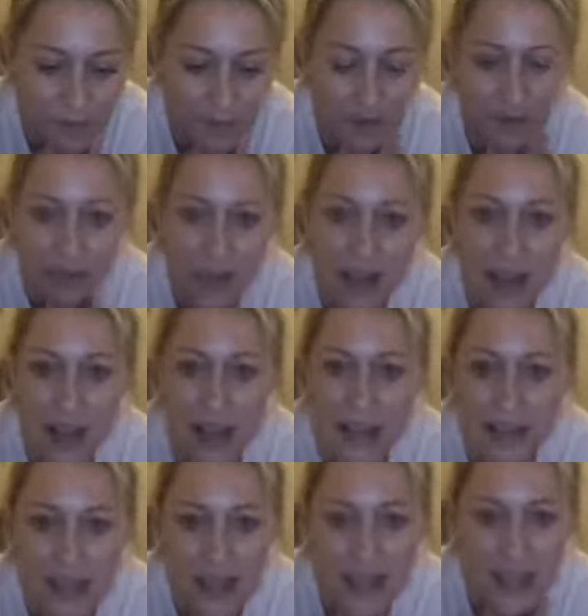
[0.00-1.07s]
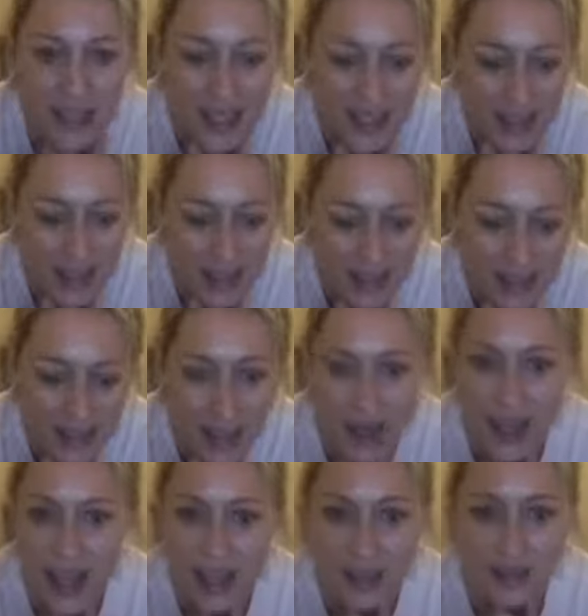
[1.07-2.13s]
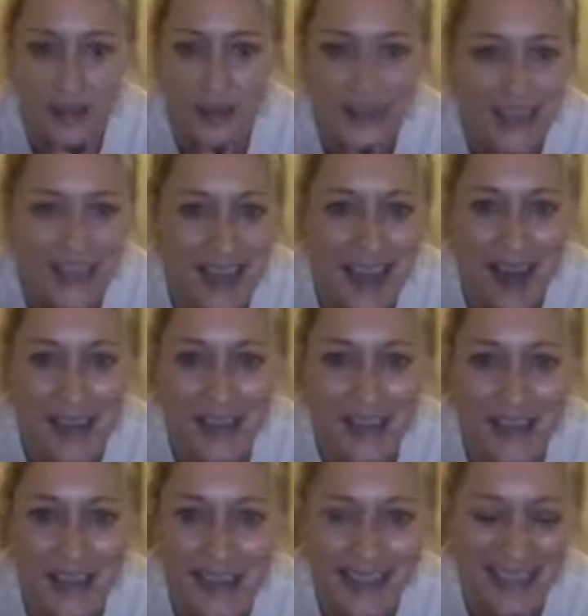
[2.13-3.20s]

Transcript: 5. Sorry, that's 15, halfway.